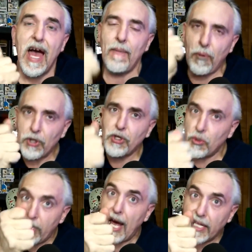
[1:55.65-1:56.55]
I'm pretty
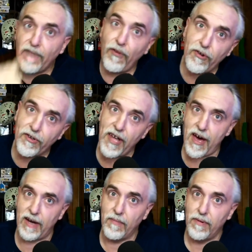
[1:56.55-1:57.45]
sure we got it the first
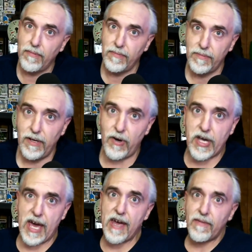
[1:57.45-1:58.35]
time.
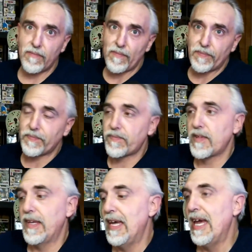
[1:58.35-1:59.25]
Okay?
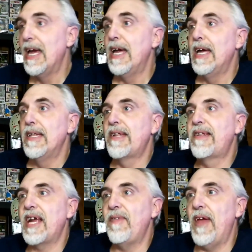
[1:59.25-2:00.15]
The
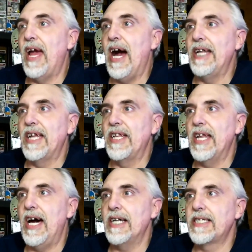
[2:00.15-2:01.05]
second thing I did
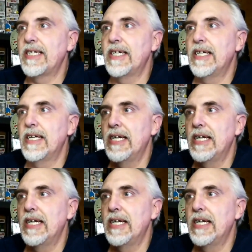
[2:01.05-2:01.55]
not,